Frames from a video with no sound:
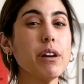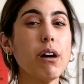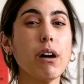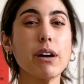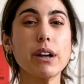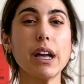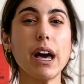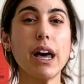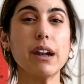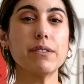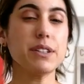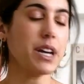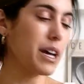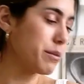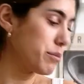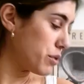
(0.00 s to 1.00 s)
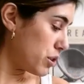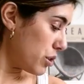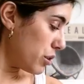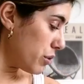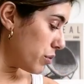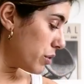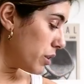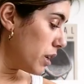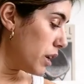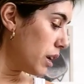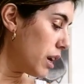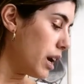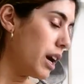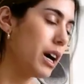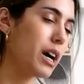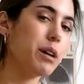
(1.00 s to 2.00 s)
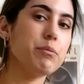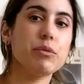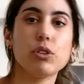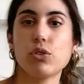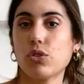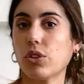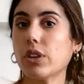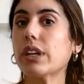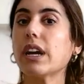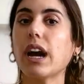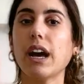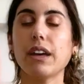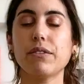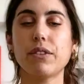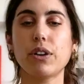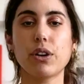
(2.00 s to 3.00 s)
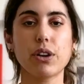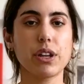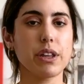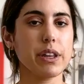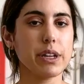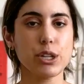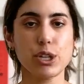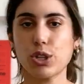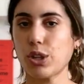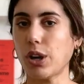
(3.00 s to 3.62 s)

card ahead of time too. Usually I've already like